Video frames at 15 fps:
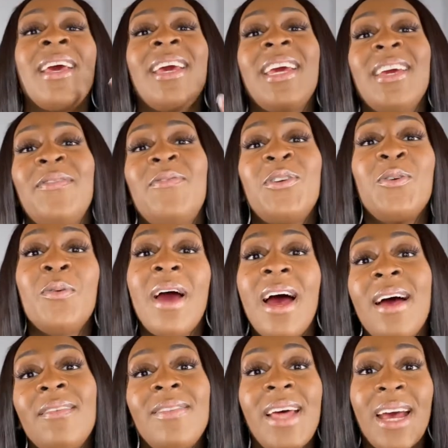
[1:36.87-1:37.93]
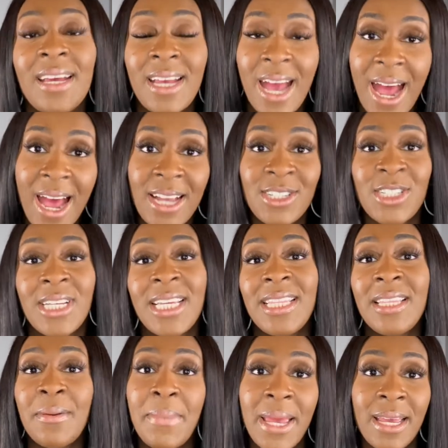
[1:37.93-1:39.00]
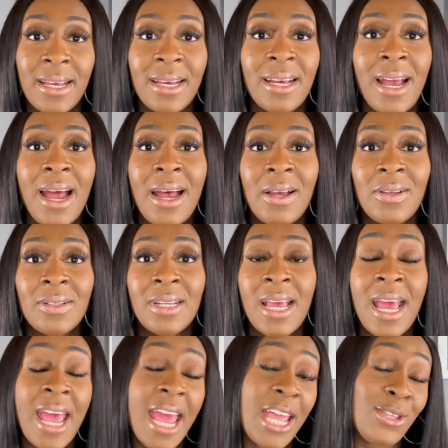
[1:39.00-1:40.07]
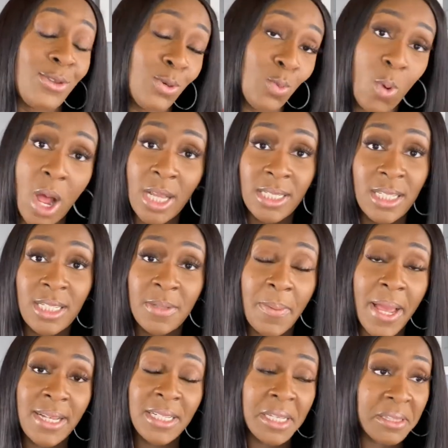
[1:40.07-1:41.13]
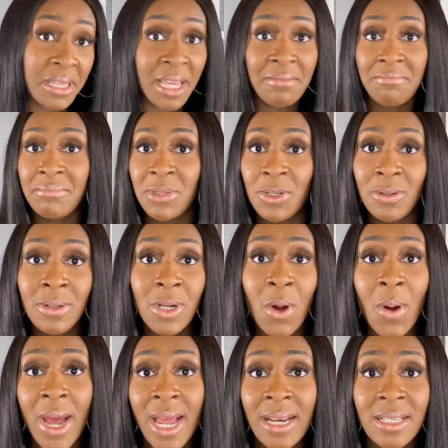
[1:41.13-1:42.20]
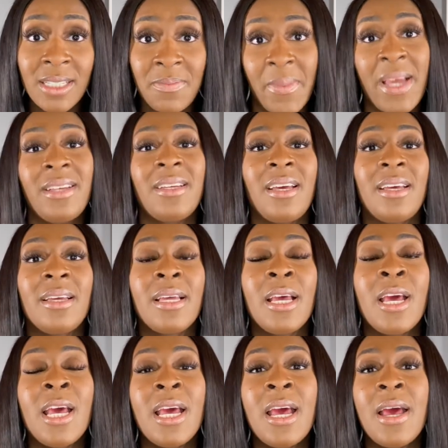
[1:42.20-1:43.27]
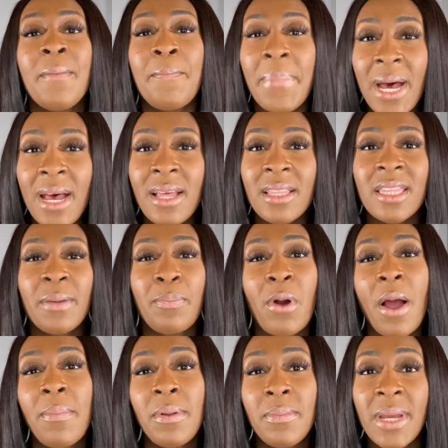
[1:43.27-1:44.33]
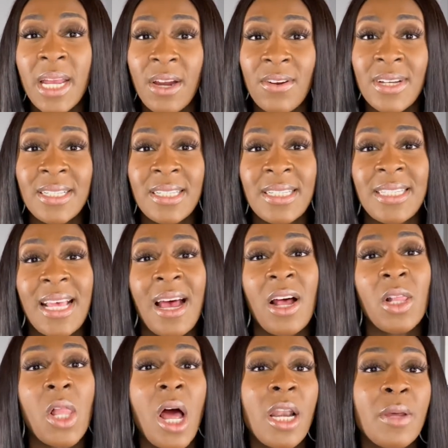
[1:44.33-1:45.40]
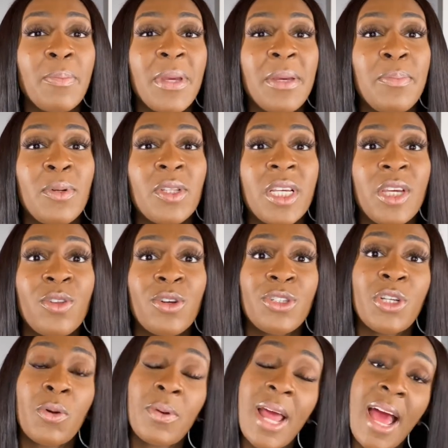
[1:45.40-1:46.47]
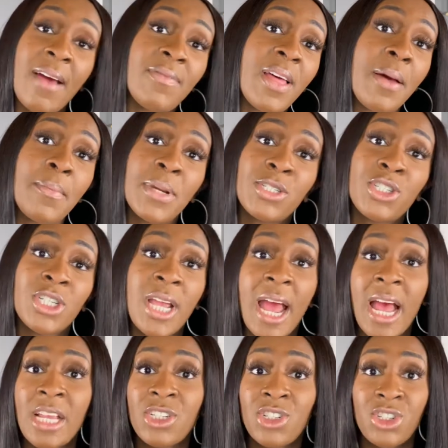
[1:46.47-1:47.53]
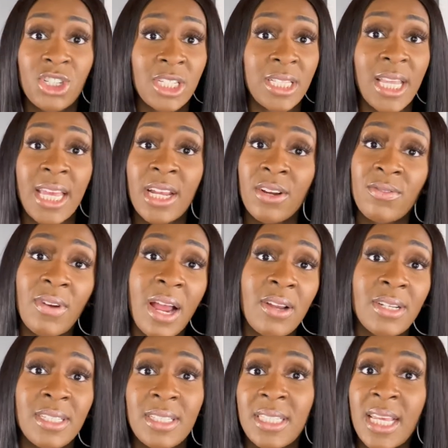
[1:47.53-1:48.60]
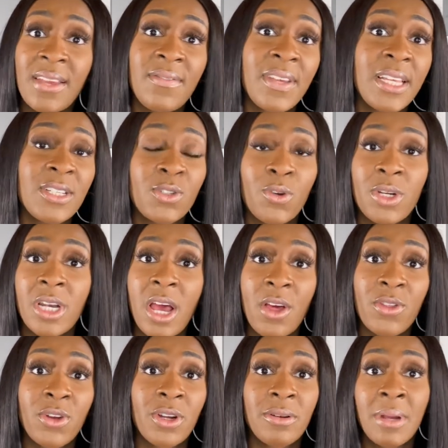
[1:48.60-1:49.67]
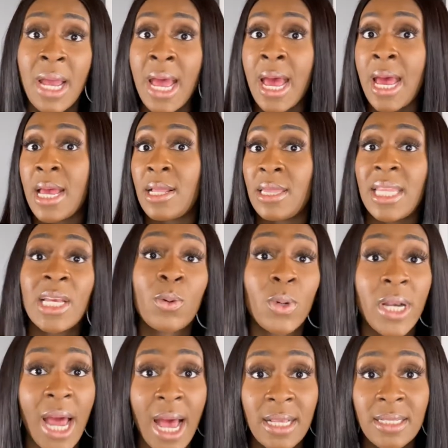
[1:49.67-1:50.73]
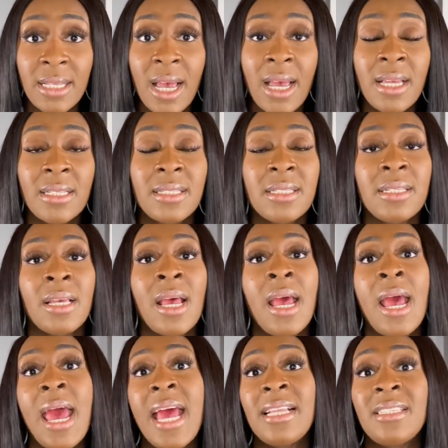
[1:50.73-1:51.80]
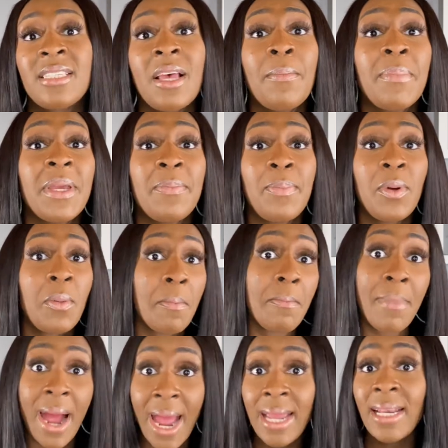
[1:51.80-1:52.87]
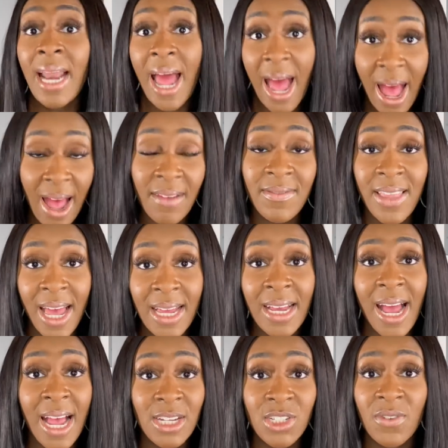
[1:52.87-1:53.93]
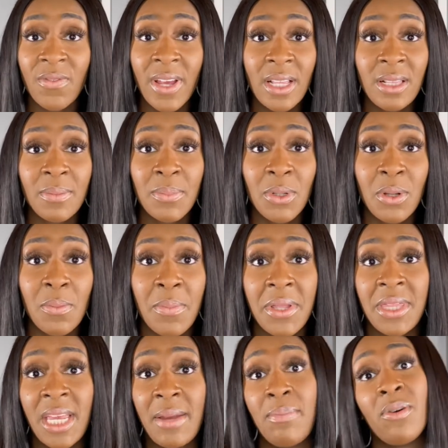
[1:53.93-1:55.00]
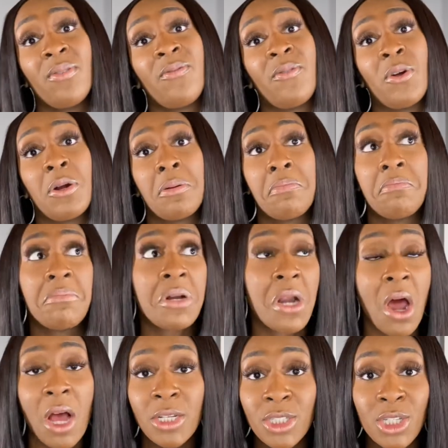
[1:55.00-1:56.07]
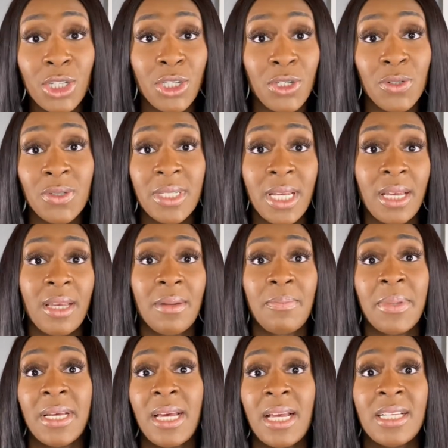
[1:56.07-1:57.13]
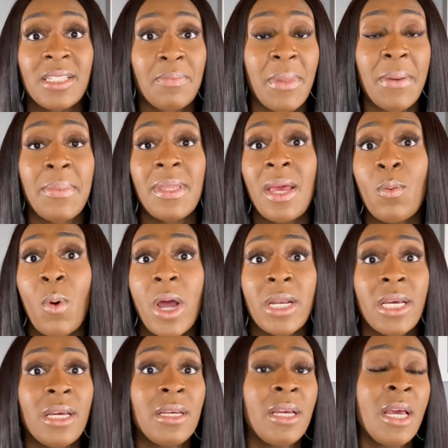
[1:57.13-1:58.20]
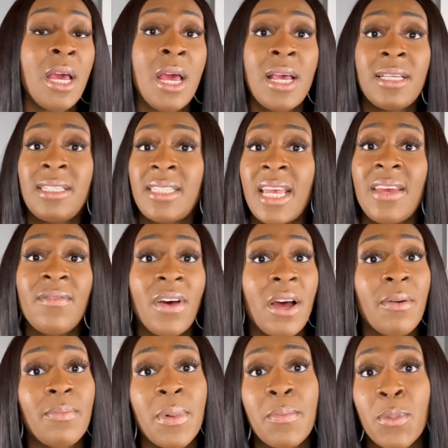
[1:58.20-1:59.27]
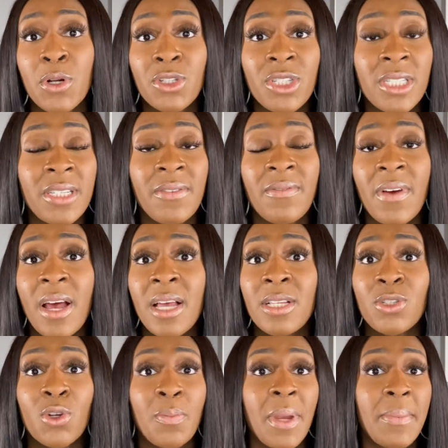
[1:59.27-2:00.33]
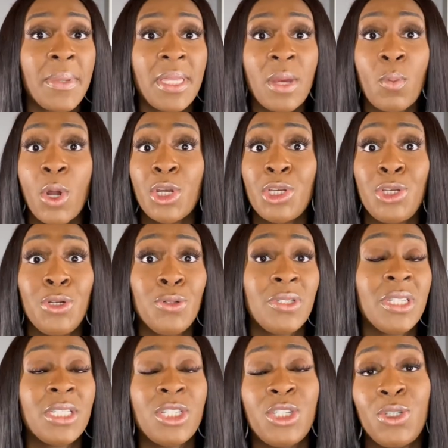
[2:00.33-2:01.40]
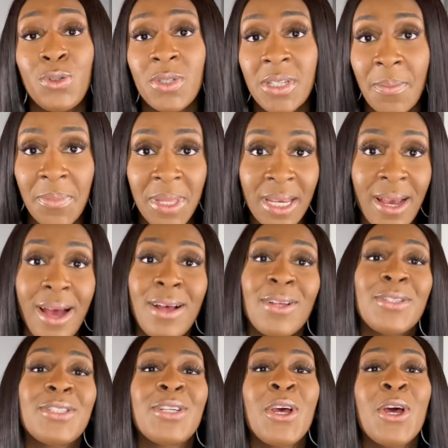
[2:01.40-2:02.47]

if you have that cash in the bank account and you want to spend it, then you can go ahead and spend it. But the problem here is that a lot of people either don't have that much cash just laying around in savings or in other liquid assets. And some people might have that cash available, but they prefer not to use it because maybe they want to save up emergency funds or maybe they want to use it to do something else.